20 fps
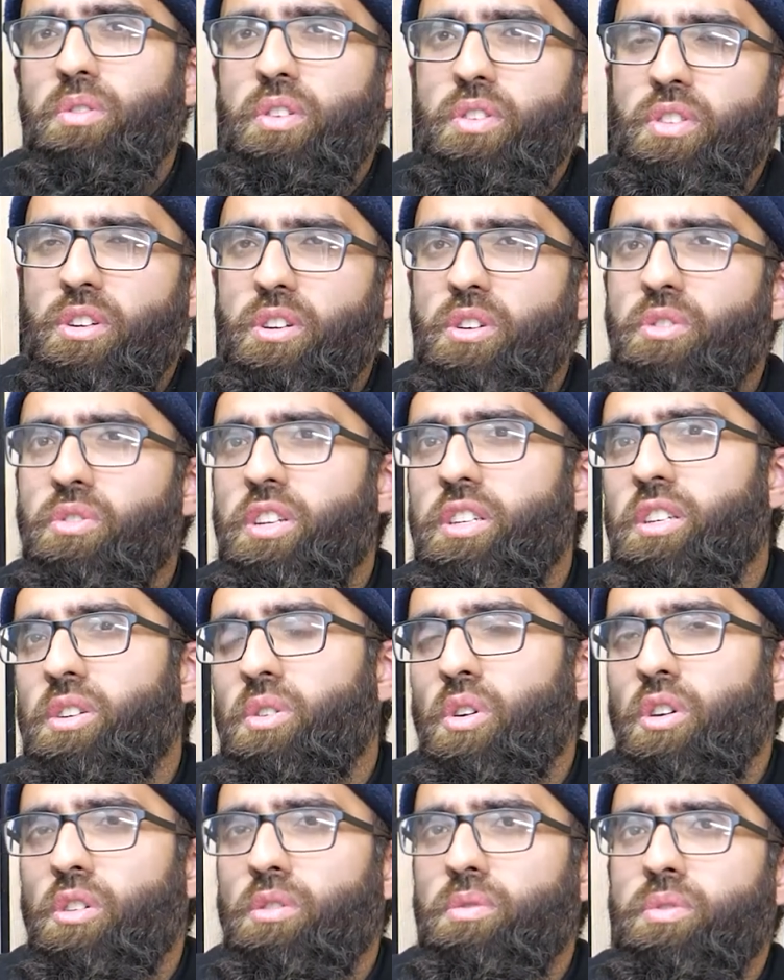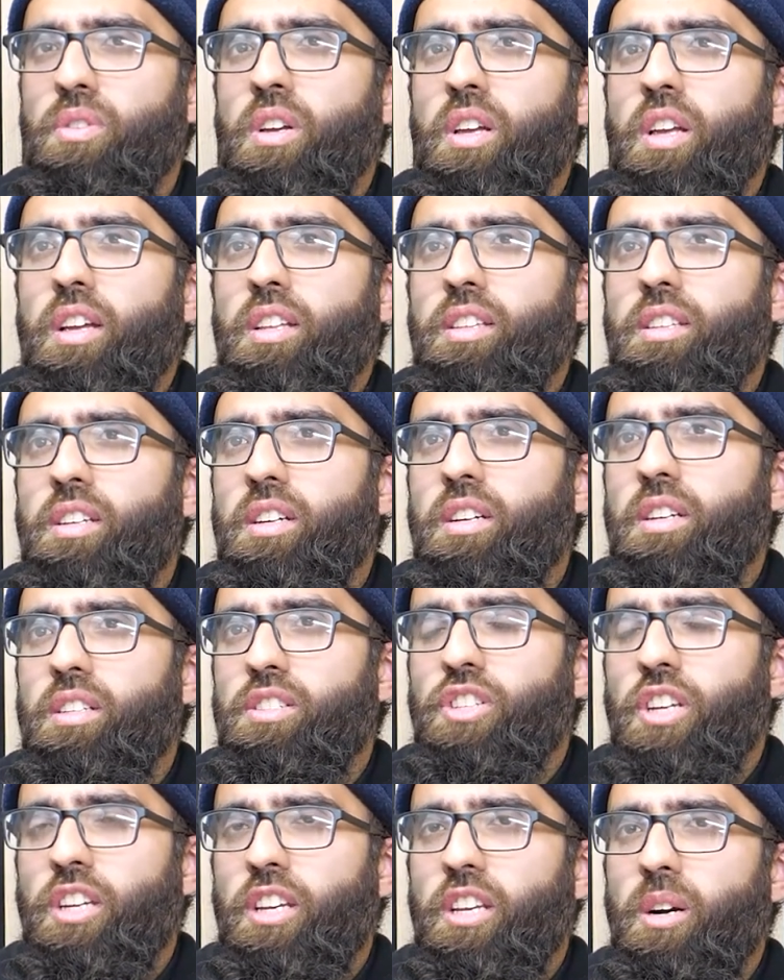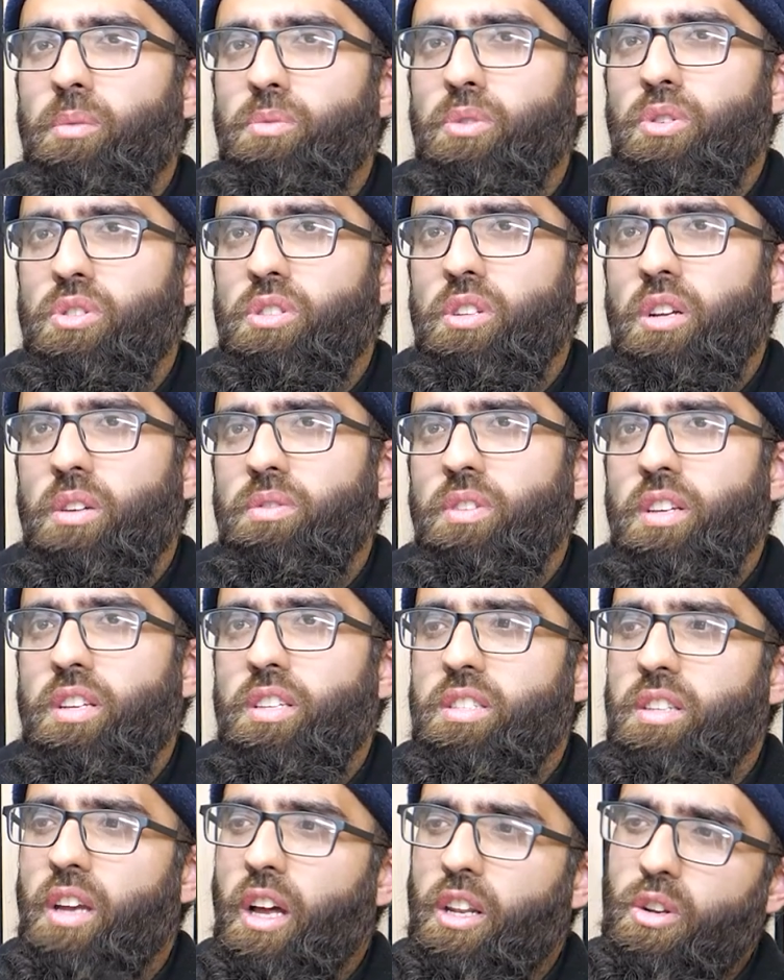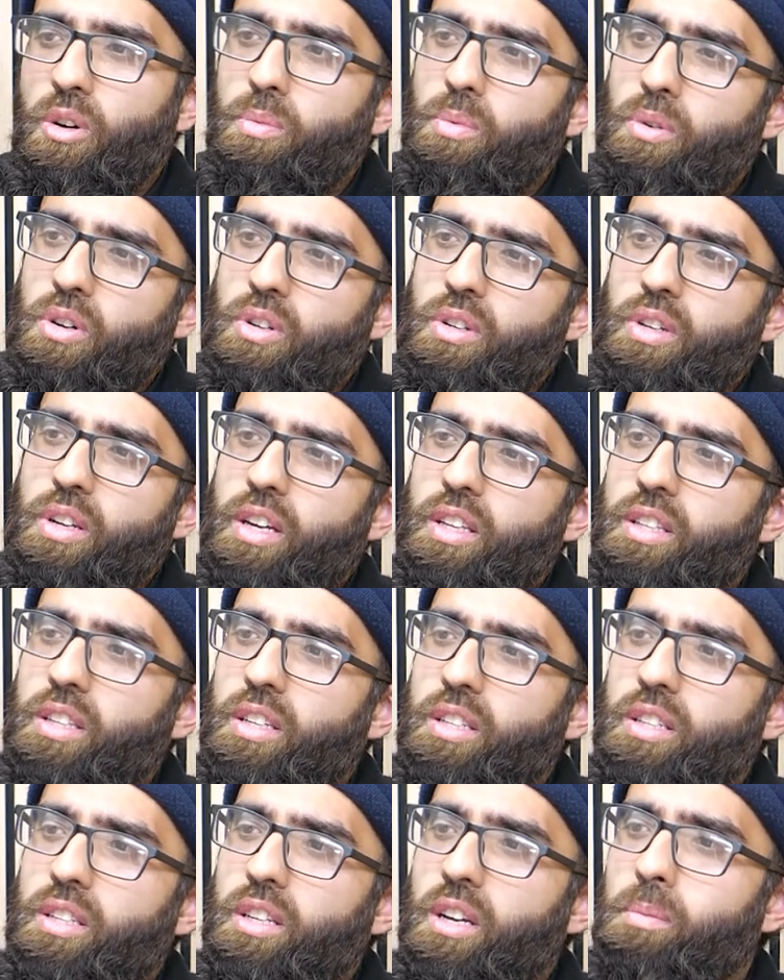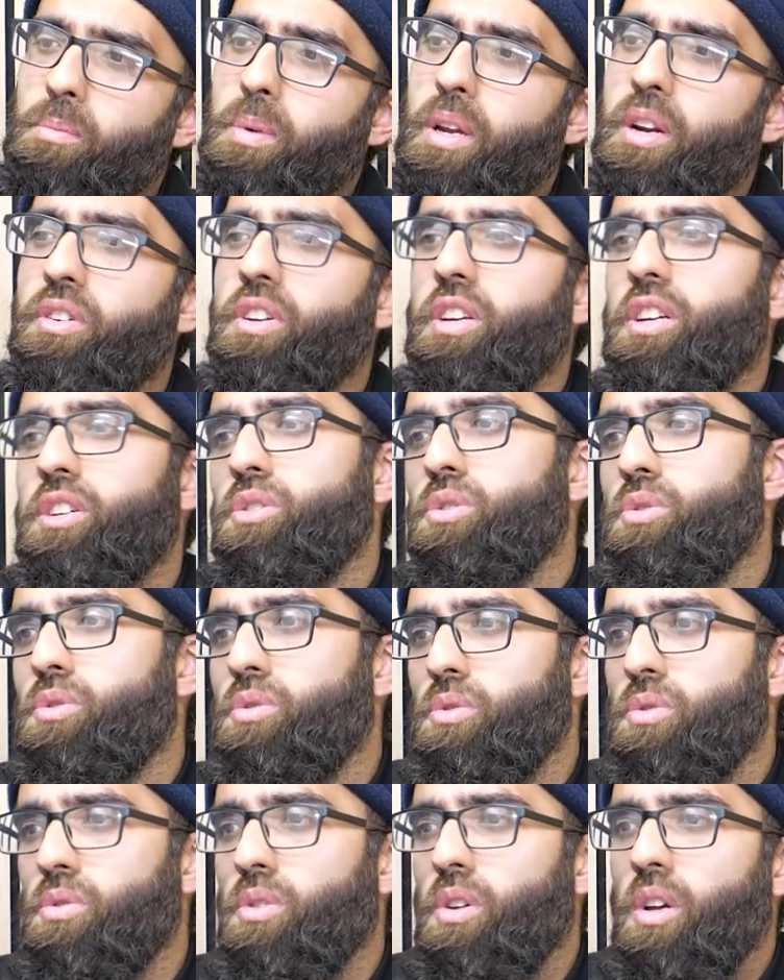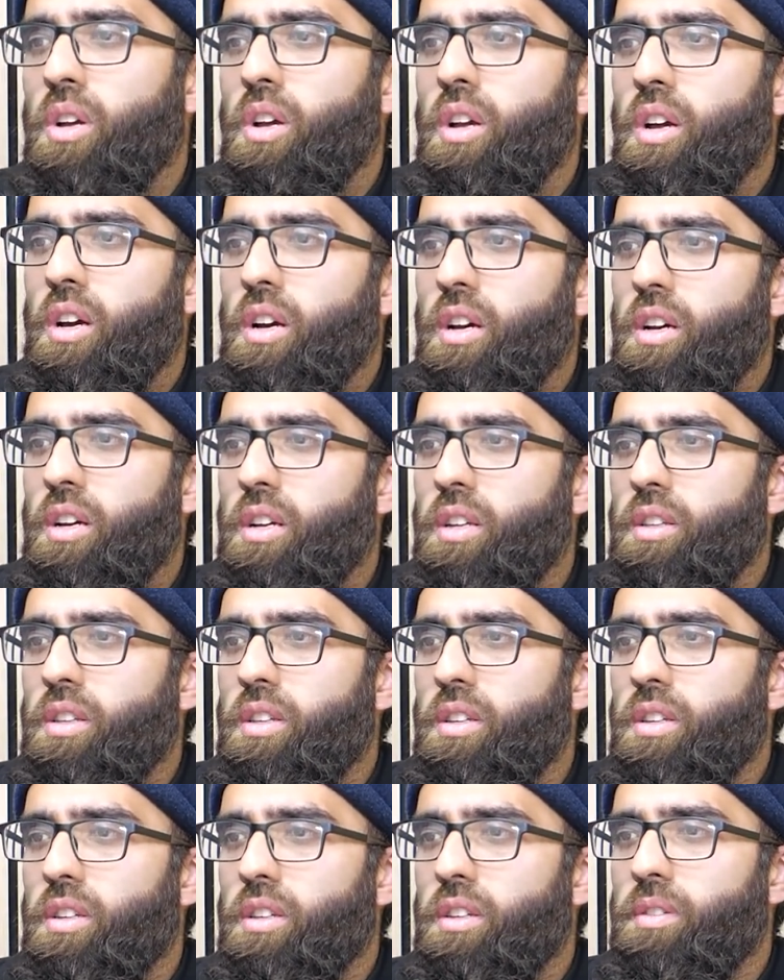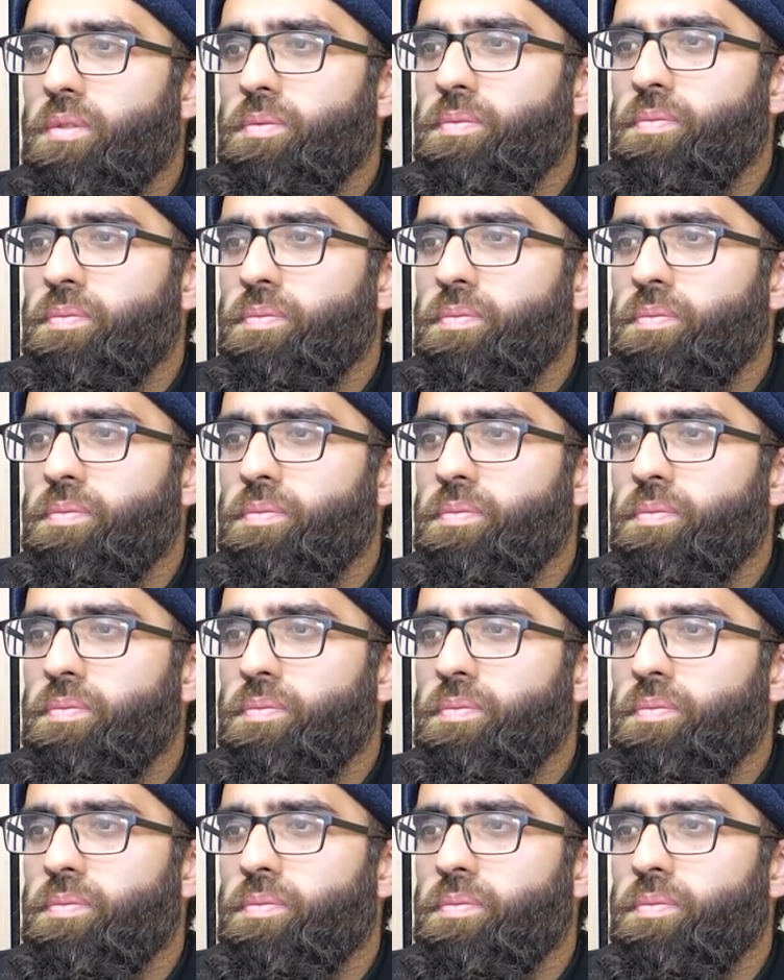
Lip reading: thorough reading of checking up those thoughts that he's silent upon and then comparing it to the...